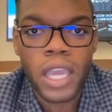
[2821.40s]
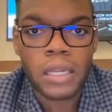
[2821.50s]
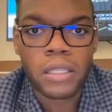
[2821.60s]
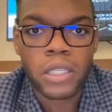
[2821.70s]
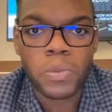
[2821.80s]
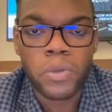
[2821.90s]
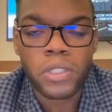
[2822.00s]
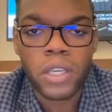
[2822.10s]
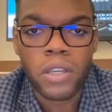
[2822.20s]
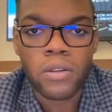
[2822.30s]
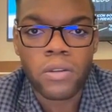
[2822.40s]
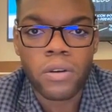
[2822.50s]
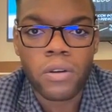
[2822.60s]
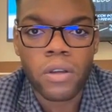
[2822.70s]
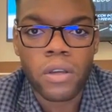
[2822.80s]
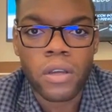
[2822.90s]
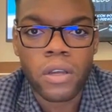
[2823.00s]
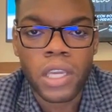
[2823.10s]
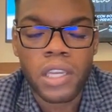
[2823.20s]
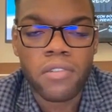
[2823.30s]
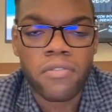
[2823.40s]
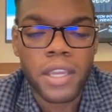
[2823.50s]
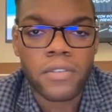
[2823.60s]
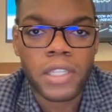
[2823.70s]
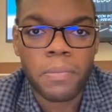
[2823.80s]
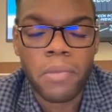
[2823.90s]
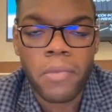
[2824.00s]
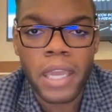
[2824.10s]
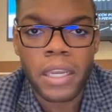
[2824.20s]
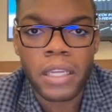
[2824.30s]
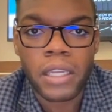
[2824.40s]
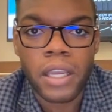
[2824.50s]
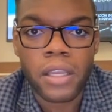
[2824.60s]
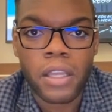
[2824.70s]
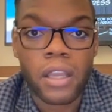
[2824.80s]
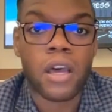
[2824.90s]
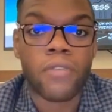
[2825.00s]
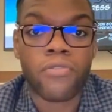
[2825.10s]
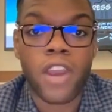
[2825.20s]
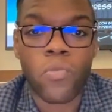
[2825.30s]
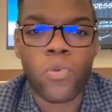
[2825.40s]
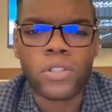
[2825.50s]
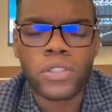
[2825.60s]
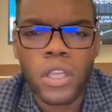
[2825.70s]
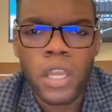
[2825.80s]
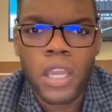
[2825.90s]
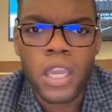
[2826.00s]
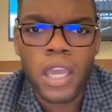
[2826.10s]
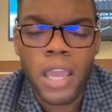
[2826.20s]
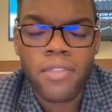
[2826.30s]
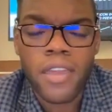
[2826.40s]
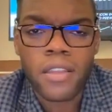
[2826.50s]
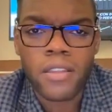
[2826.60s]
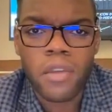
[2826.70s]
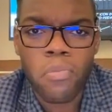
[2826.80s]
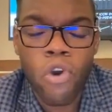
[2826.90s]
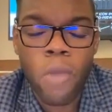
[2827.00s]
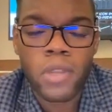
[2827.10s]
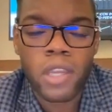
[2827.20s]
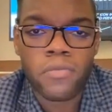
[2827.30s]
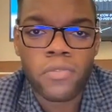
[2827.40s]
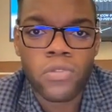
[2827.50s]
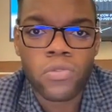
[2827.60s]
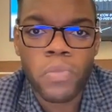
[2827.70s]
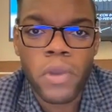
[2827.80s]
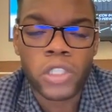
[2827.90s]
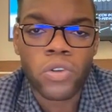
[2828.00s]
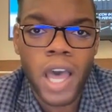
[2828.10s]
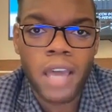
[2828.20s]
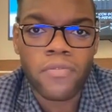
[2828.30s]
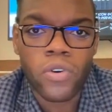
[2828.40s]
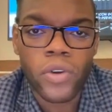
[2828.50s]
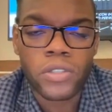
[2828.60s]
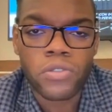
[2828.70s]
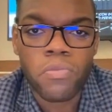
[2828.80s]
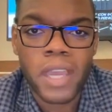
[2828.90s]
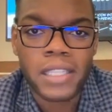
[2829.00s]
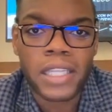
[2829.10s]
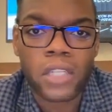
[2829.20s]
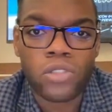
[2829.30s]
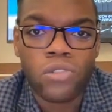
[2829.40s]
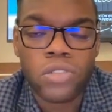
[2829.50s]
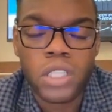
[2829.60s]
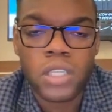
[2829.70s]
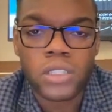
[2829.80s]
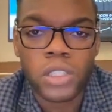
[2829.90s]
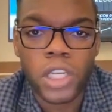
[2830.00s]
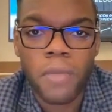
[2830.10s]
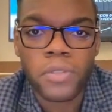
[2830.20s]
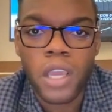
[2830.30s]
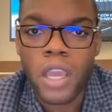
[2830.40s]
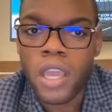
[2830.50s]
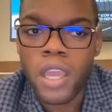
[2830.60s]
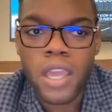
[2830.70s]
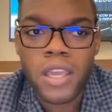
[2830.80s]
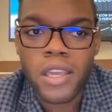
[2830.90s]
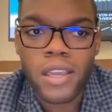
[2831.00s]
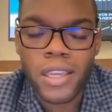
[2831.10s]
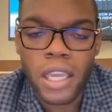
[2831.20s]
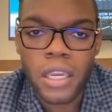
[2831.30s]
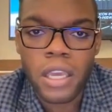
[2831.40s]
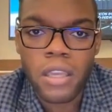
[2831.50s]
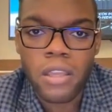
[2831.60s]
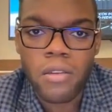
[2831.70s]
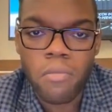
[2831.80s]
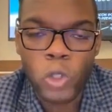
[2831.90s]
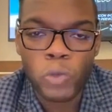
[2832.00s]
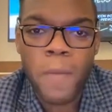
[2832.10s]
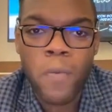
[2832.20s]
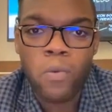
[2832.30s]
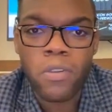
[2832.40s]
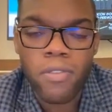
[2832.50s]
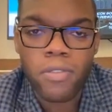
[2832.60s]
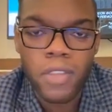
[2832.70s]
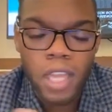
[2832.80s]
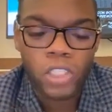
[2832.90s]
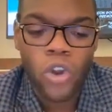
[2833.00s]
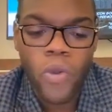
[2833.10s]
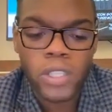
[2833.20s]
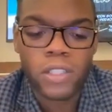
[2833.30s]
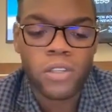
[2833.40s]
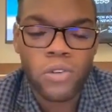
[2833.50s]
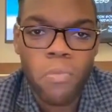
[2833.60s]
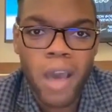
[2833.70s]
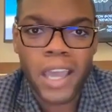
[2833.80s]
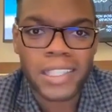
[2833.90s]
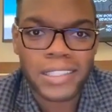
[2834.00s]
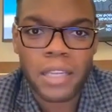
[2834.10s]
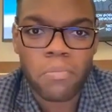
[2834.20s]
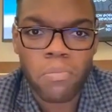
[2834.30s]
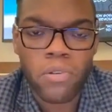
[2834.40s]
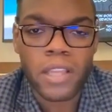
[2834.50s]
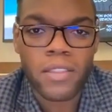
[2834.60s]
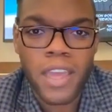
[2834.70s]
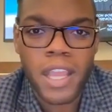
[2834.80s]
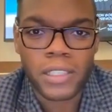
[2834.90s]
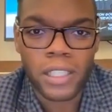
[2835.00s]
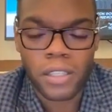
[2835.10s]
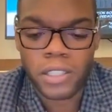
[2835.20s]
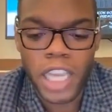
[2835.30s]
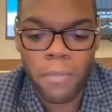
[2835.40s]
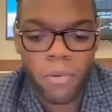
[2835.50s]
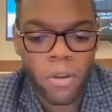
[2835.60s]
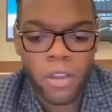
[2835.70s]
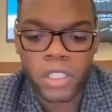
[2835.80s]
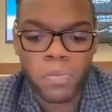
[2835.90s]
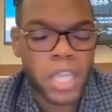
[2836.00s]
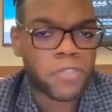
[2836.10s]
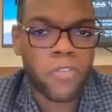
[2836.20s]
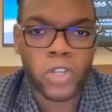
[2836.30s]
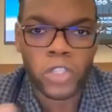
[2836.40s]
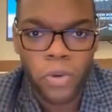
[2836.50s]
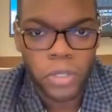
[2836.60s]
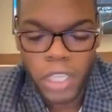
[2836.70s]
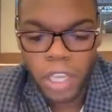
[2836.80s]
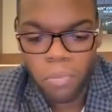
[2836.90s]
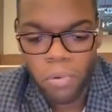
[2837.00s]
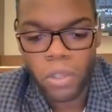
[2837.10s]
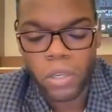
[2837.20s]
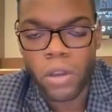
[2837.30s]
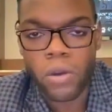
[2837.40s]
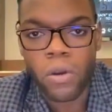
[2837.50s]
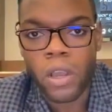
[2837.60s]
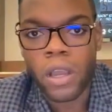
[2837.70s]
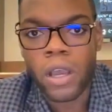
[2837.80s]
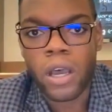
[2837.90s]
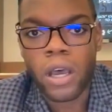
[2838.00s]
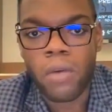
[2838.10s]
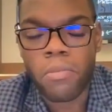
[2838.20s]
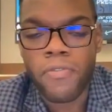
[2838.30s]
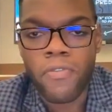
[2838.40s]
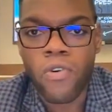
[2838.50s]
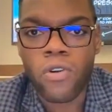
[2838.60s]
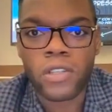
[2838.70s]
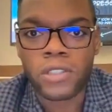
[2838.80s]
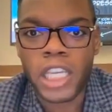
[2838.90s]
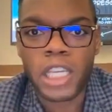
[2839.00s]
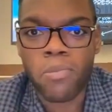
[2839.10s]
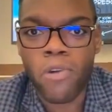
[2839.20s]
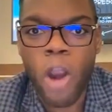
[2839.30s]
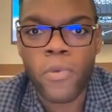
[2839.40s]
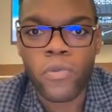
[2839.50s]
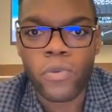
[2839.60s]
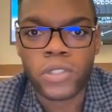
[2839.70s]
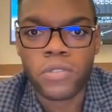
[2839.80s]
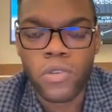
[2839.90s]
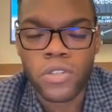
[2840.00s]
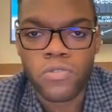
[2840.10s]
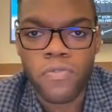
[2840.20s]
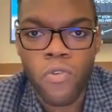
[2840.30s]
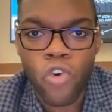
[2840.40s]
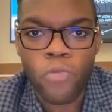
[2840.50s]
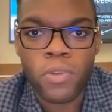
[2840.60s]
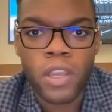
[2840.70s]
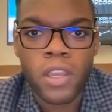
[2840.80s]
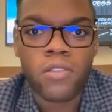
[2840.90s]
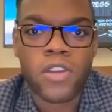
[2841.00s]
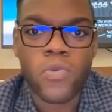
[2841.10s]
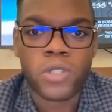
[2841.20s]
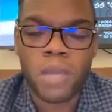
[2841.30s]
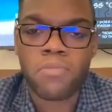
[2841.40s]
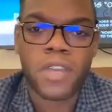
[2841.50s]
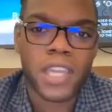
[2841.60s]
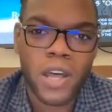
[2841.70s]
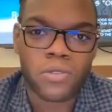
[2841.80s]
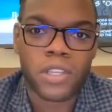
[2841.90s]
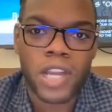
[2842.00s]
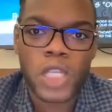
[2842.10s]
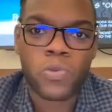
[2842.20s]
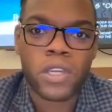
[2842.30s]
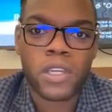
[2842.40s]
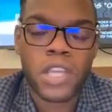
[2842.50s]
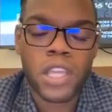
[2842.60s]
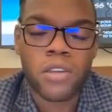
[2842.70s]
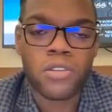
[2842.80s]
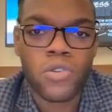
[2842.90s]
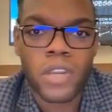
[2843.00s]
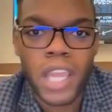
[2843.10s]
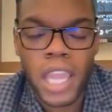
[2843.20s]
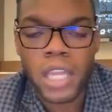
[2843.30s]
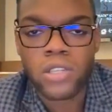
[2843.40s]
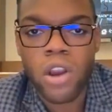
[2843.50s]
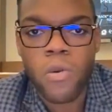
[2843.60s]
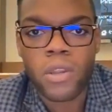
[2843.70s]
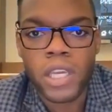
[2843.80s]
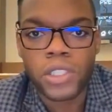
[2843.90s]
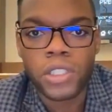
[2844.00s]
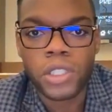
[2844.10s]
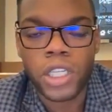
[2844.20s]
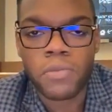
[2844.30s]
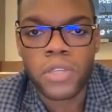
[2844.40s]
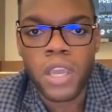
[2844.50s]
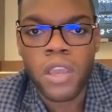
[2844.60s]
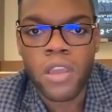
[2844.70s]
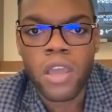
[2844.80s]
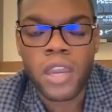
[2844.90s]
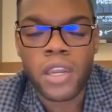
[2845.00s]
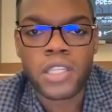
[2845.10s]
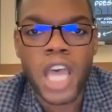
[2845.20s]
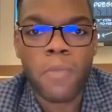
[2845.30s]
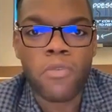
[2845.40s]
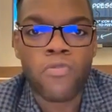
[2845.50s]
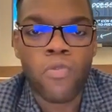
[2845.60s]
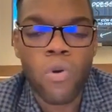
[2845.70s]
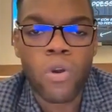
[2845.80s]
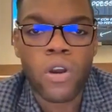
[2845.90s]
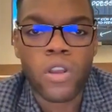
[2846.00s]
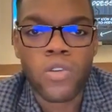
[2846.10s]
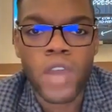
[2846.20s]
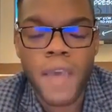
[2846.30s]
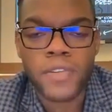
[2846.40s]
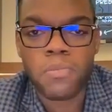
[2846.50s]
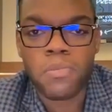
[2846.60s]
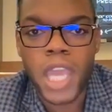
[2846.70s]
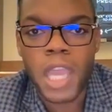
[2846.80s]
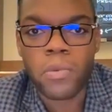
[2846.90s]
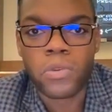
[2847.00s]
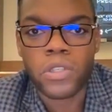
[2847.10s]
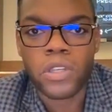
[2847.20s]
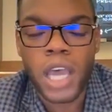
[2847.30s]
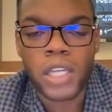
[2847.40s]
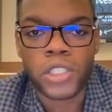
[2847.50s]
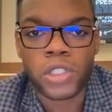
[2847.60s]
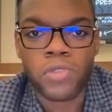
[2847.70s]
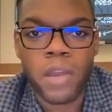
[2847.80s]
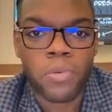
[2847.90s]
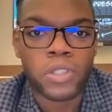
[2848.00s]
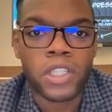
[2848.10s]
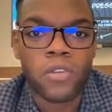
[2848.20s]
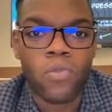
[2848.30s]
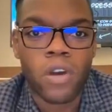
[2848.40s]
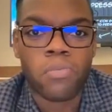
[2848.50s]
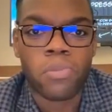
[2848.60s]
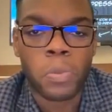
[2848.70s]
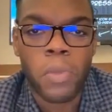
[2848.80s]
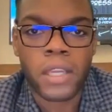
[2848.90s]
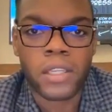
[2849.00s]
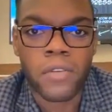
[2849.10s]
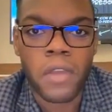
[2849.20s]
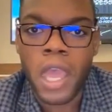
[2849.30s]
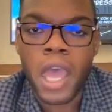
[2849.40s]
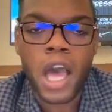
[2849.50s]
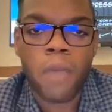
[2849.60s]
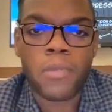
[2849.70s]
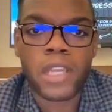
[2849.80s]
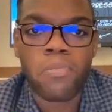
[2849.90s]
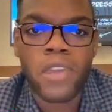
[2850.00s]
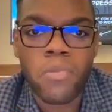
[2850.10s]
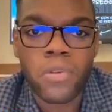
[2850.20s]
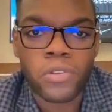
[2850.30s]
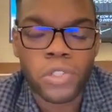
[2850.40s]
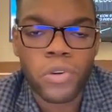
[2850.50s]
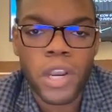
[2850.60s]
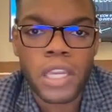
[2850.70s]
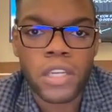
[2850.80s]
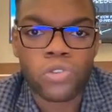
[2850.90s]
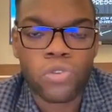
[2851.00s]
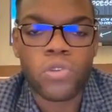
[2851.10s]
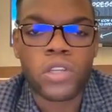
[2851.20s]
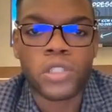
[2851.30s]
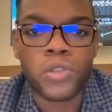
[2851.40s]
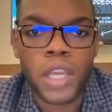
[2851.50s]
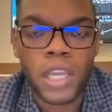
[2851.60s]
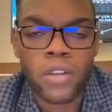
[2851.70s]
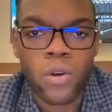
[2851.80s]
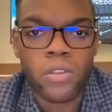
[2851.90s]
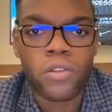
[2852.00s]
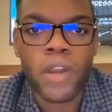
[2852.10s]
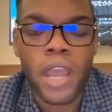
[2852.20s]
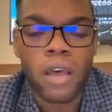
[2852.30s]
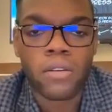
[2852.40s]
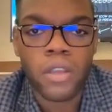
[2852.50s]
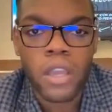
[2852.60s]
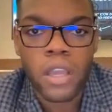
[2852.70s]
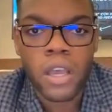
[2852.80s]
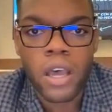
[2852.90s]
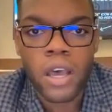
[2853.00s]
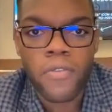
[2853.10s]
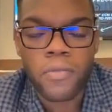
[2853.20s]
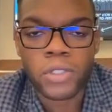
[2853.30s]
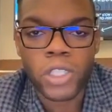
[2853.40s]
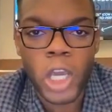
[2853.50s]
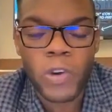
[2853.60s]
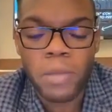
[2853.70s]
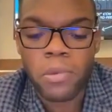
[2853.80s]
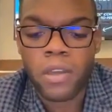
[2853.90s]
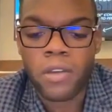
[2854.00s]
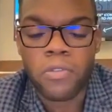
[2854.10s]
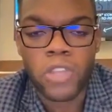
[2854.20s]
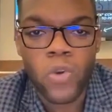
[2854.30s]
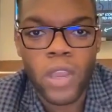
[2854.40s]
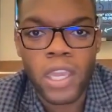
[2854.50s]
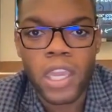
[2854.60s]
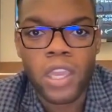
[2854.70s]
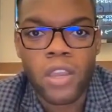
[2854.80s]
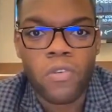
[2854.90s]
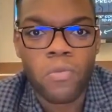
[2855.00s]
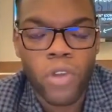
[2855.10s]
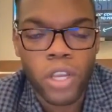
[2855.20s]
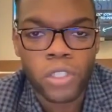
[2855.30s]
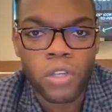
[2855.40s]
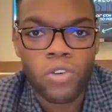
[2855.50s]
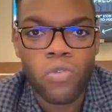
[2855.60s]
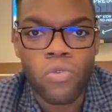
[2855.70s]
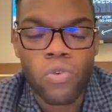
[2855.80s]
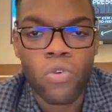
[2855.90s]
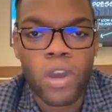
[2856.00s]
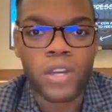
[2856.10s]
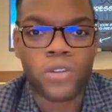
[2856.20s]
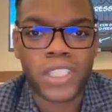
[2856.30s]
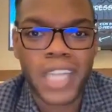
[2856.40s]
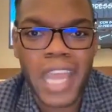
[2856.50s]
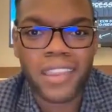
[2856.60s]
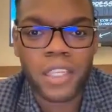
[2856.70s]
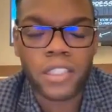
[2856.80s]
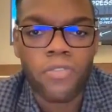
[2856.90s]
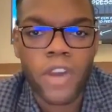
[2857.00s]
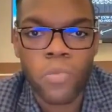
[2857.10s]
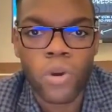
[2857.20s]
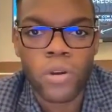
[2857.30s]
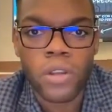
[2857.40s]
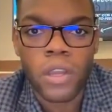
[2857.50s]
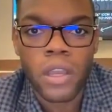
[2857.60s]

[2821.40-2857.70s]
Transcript: at these particular innovative diplomatic frameworks. And I think the appointment of new special envoys who maintain two citizenships, again, most people would, it's always the new minds that bring things to the table. Space Force, for example, before the State Department was formed, there was something else. And as we continue to enhance our relationships in the time of war, you have to be able to not just represent one perspective. How many people are trained, truly trained on the ground from Saudi Arabia, from UAE, from Russia, who understand this framework?